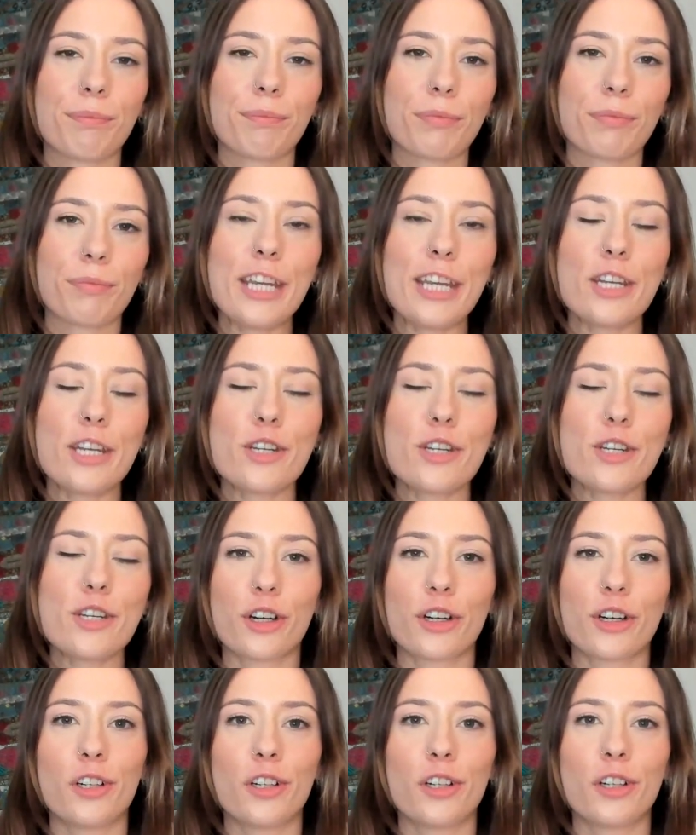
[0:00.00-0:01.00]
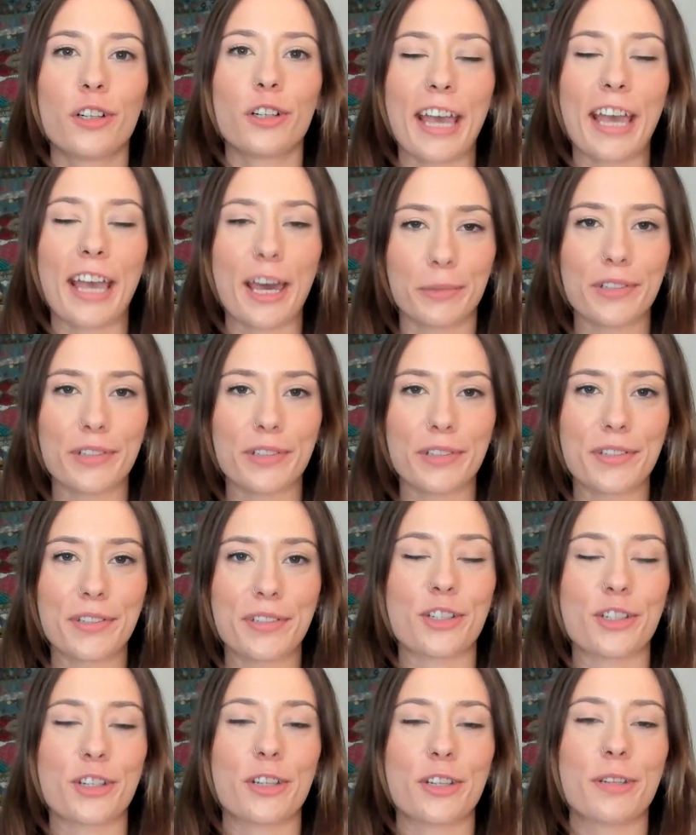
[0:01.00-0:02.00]
internal
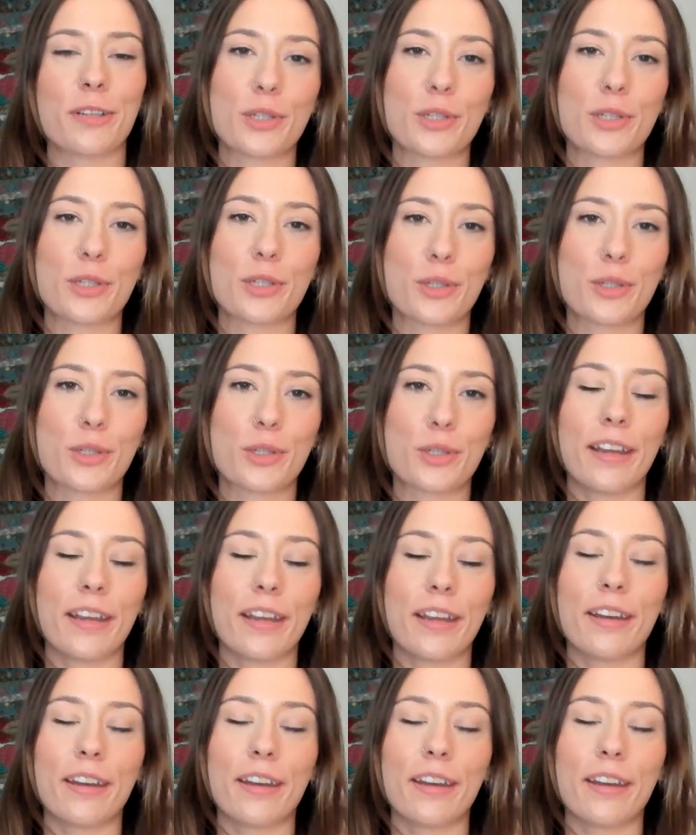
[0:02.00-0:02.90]
cannibalization between